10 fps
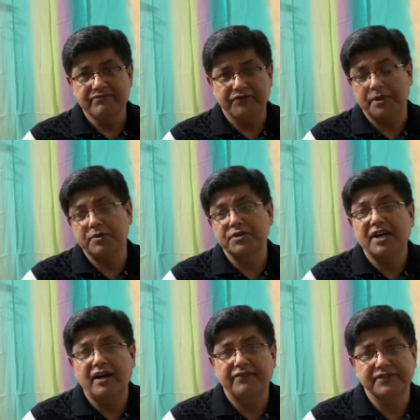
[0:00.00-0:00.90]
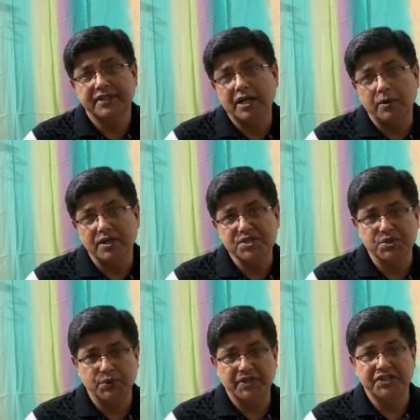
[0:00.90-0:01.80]
for about half an hour so
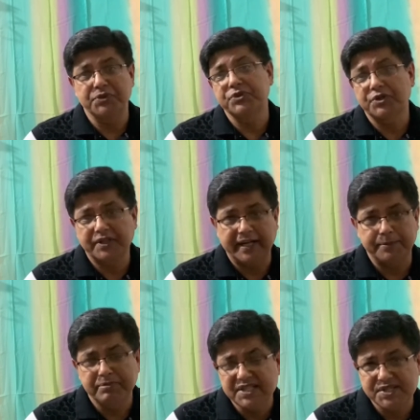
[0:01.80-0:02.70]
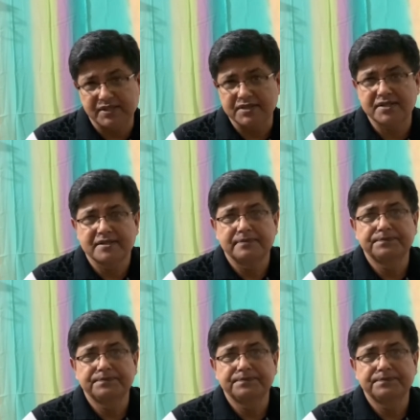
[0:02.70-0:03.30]
that he would not get blisters.